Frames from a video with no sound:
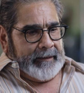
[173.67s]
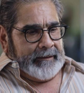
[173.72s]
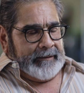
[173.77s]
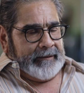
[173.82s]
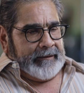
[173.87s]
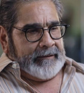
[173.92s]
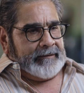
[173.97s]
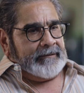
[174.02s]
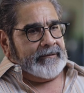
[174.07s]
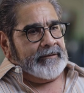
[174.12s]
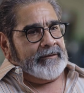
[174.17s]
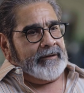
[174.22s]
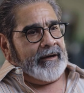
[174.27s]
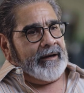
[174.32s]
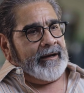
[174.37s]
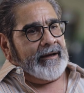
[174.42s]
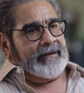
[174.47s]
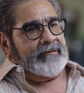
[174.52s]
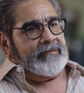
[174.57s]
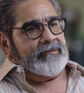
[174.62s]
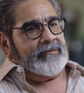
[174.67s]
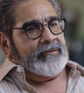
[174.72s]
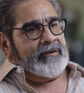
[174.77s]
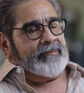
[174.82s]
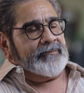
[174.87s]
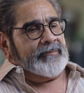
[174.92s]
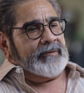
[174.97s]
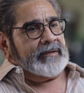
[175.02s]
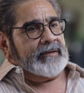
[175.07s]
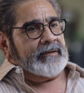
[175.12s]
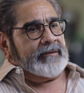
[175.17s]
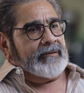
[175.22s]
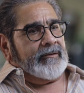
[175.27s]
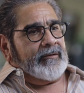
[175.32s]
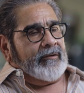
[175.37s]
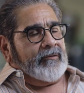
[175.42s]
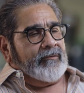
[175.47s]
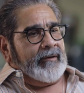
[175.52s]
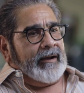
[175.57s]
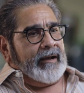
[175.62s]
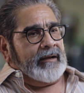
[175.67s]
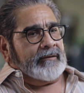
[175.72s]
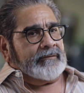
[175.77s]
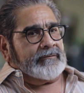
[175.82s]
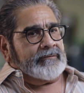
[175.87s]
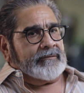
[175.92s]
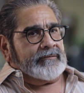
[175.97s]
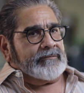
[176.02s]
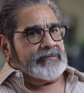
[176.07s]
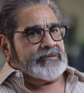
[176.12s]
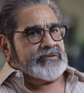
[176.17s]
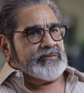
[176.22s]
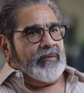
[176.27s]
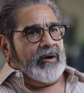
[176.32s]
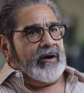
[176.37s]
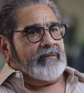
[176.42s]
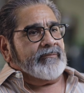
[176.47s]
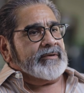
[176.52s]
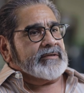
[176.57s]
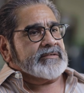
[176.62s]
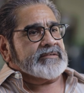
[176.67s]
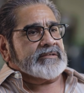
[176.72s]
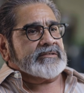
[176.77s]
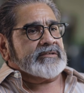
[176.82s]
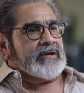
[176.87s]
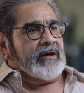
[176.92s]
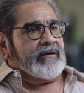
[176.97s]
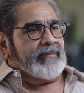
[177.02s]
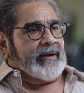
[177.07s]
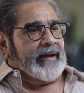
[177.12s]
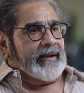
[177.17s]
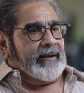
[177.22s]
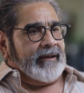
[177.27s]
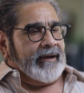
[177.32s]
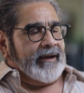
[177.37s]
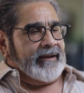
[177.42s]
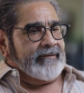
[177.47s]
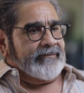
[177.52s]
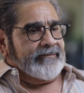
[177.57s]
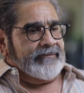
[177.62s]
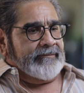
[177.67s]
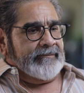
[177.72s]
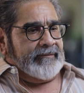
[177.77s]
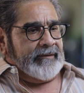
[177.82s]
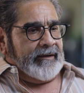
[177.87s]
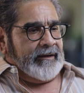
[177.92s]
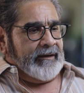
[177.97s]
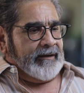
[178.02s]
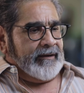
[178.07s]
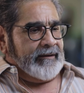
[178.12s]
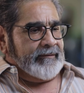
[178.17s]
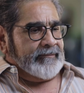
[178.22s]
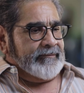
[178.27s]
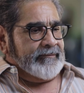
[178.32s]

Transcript: Yeah, I grew up in around small business all my life. Uh,